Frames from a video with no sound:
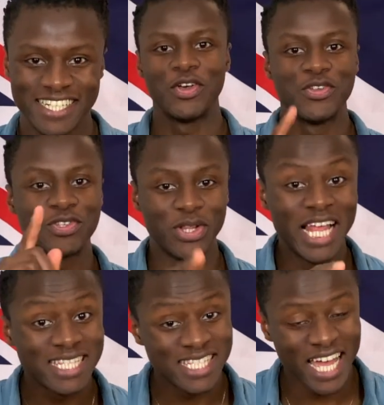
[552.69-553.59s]
So
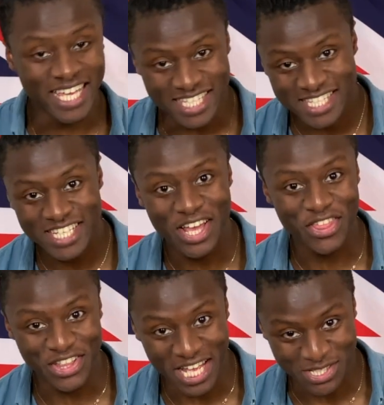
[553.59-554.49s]
let's taste the
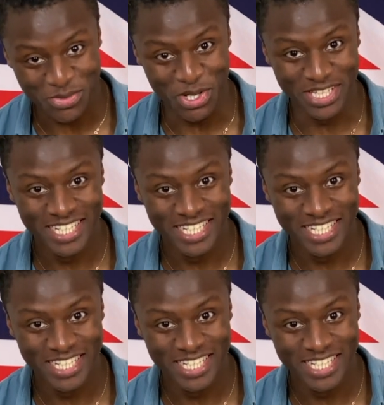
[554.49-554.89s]
next one.